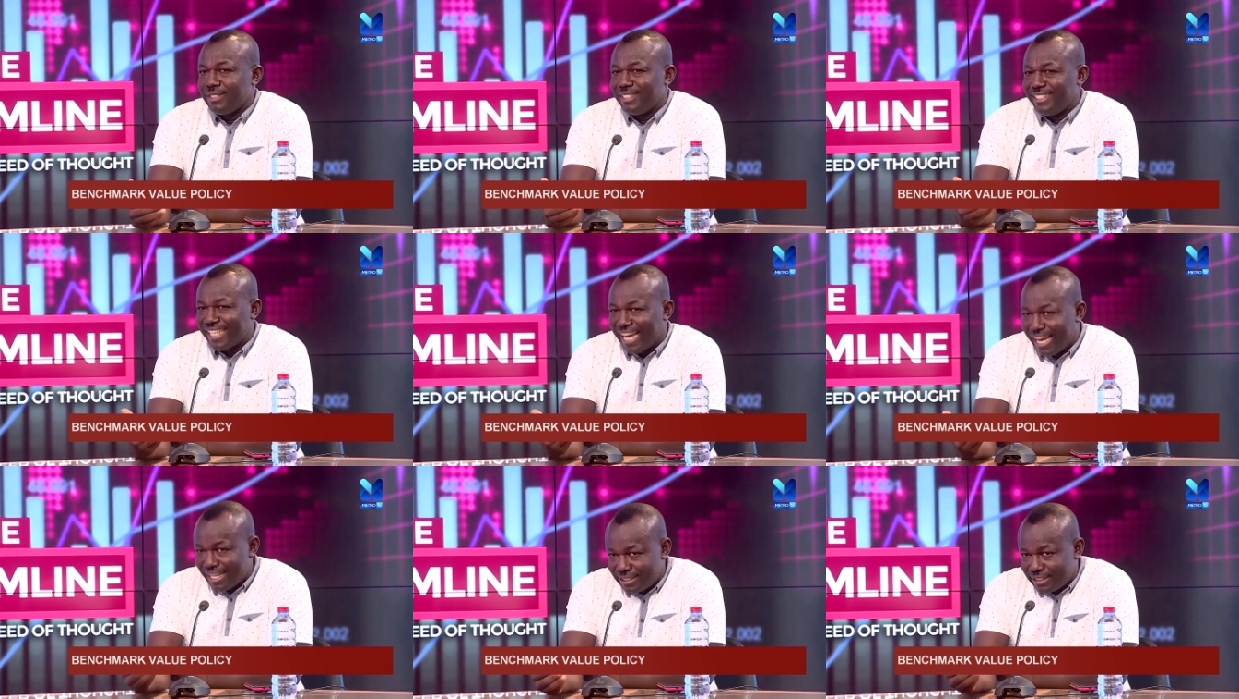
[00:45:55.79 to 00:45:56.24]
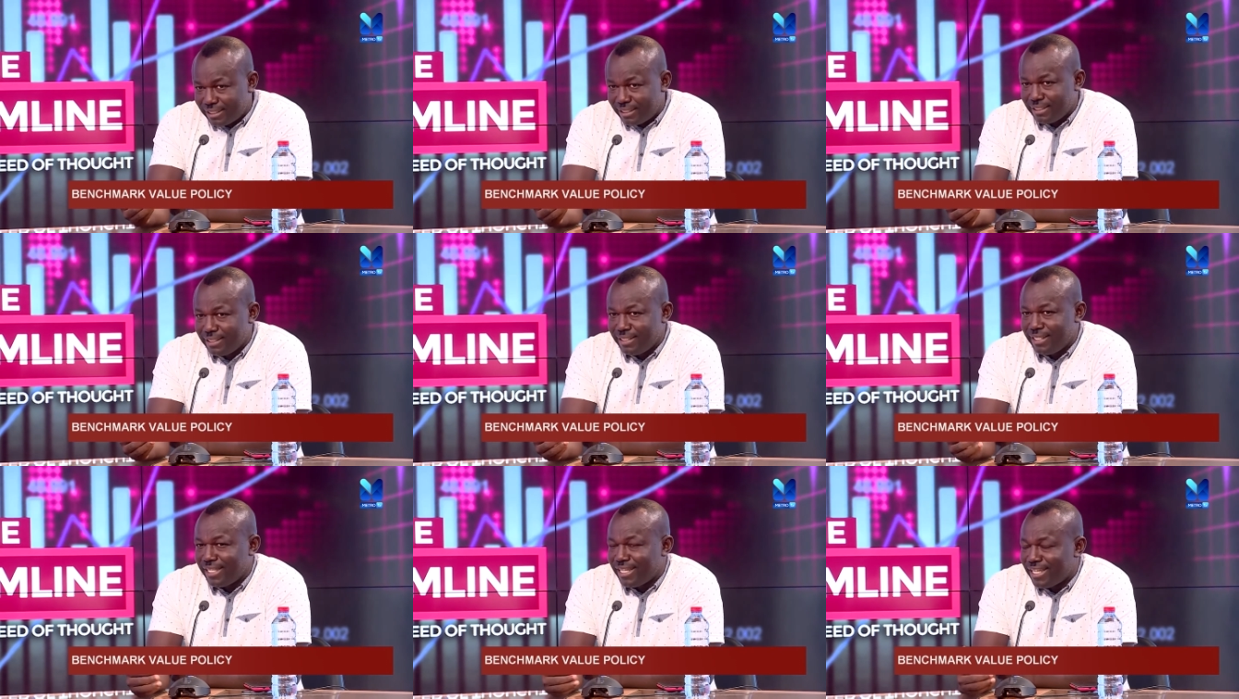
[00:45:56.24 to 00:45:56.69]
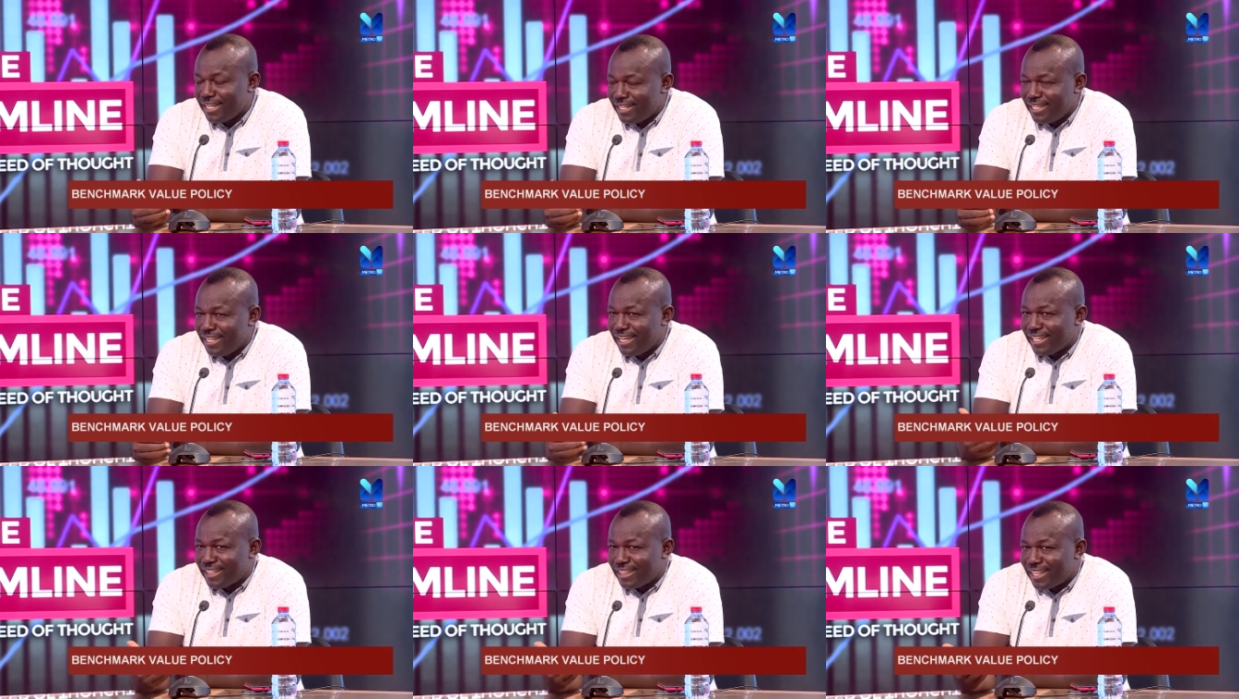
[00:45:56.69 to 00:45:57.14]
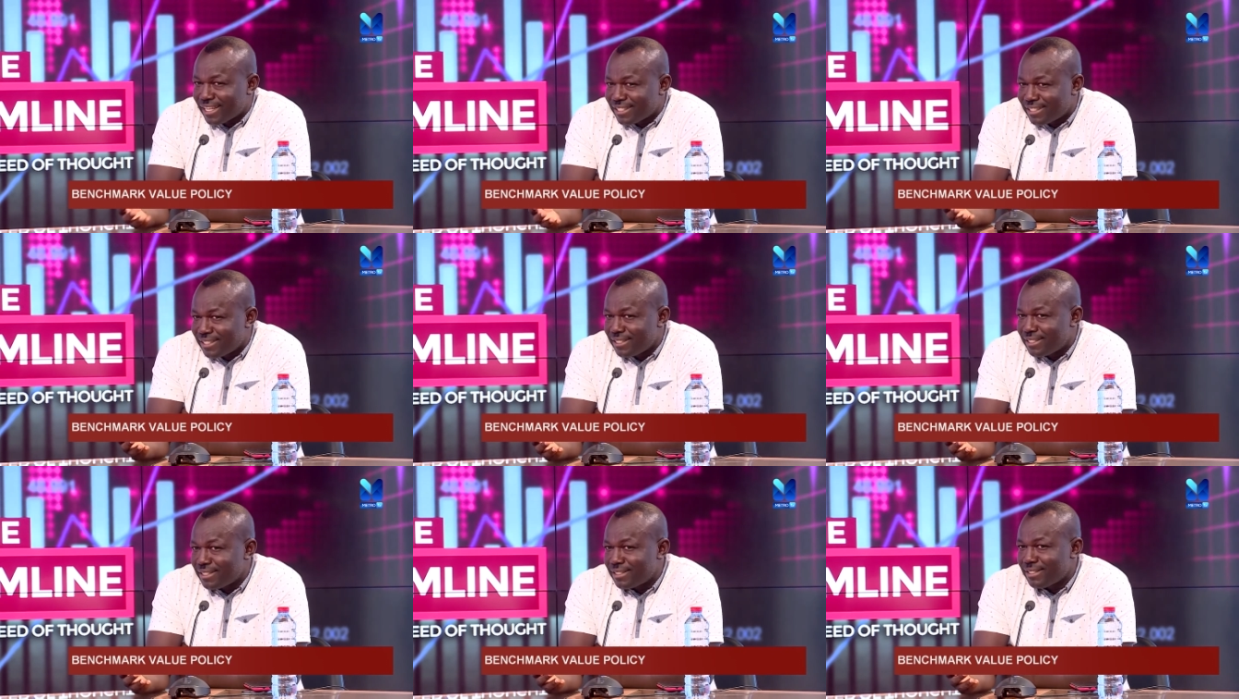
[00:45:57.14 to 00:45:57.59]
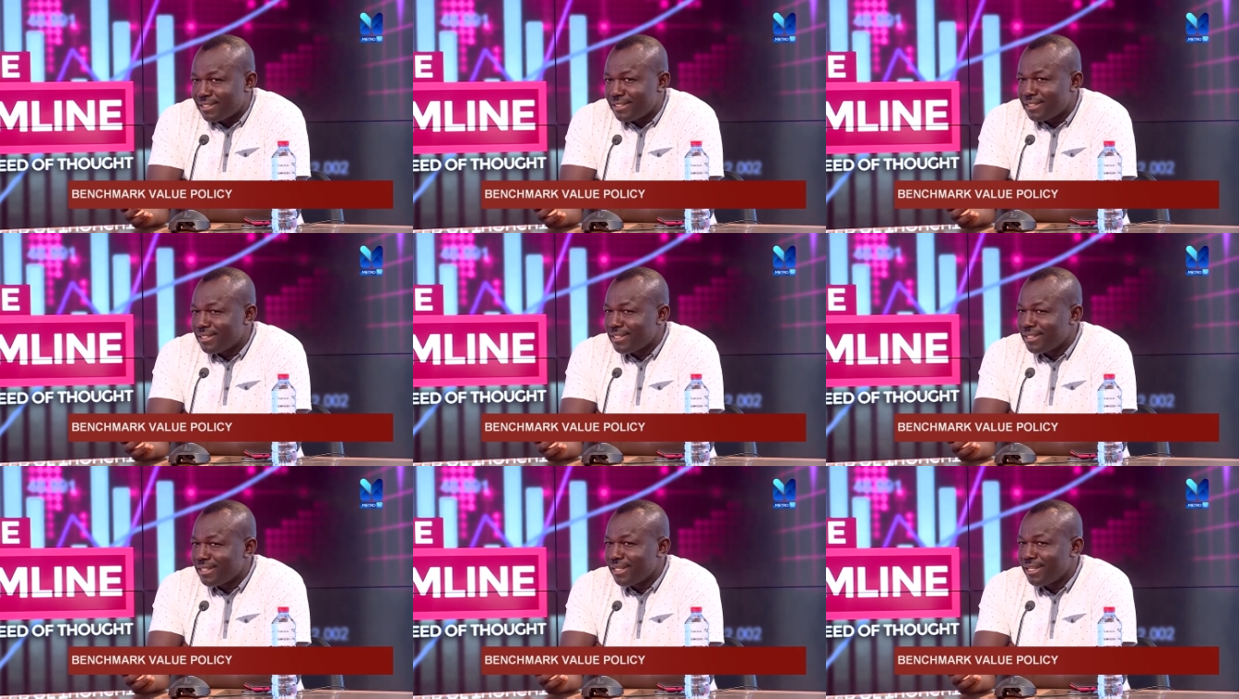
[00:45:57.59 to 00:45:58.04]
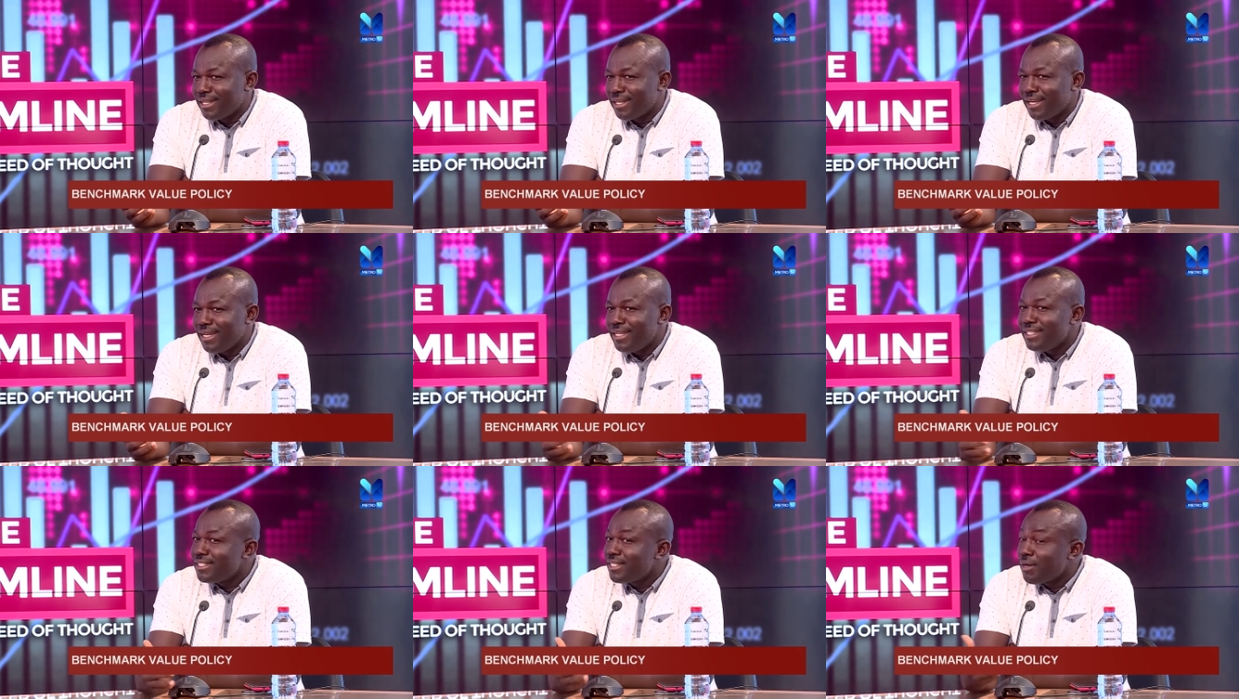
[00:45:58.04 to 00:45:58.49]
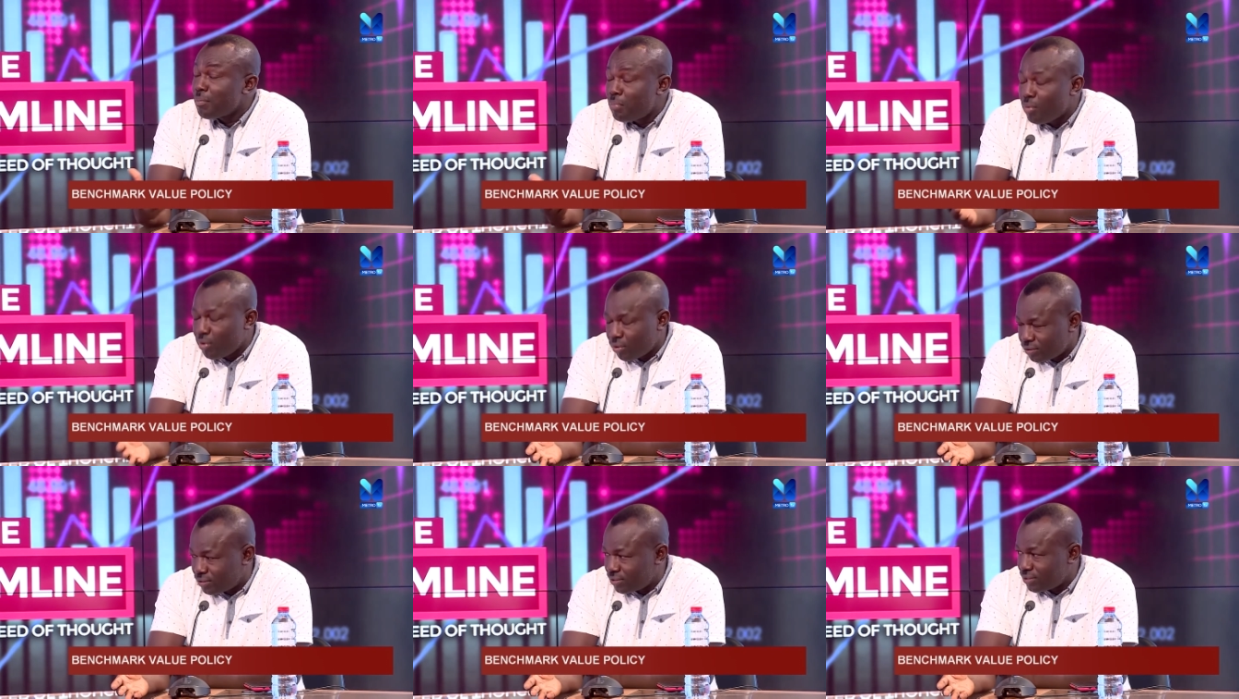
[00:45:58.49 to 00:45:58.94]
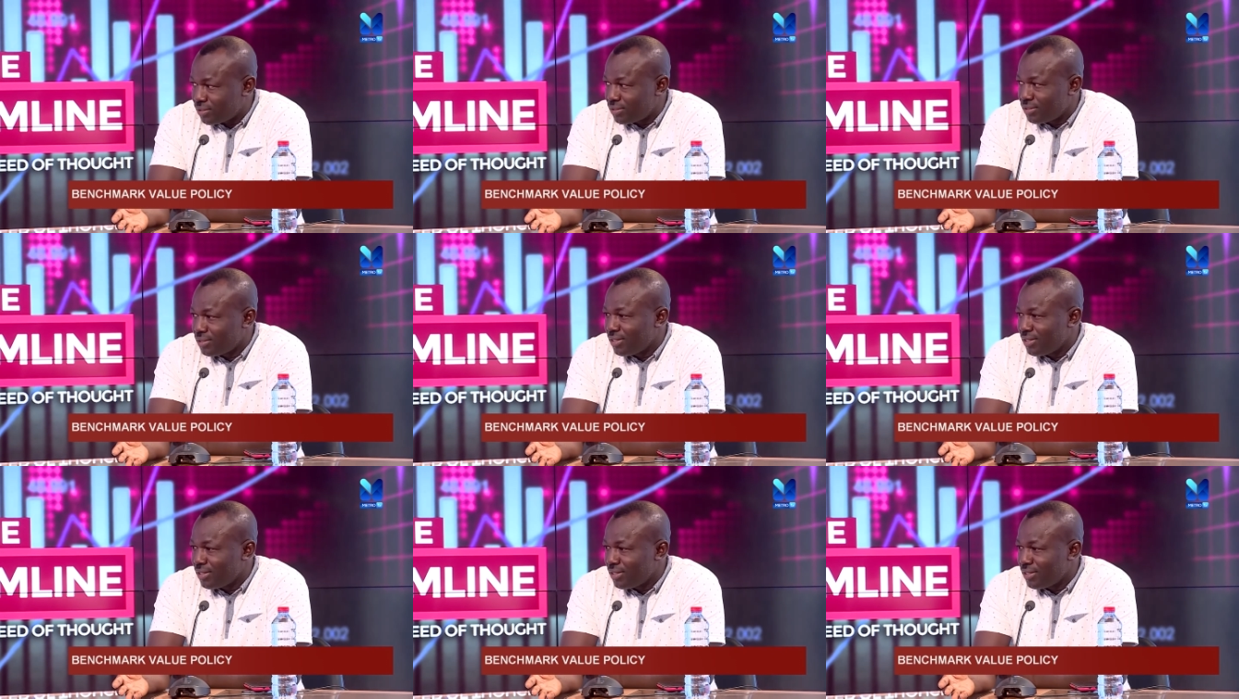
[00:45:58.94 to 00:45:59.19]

that they get their taxes is the port.